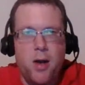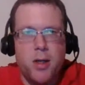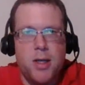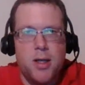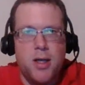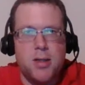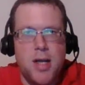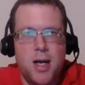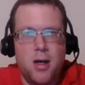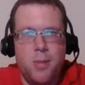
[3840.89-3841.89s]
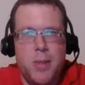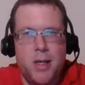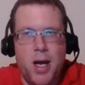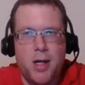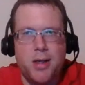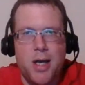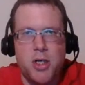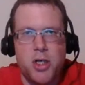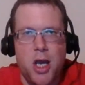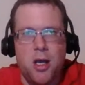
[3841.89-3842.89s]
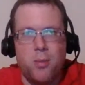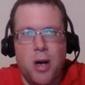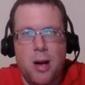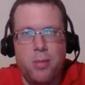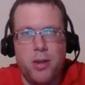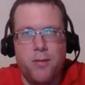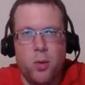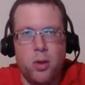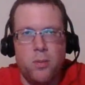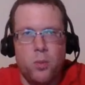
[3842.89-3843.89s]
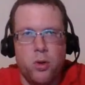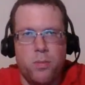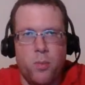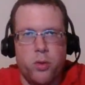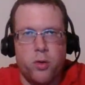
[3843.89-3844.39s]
It's not going to be a 9-catch game probably for him with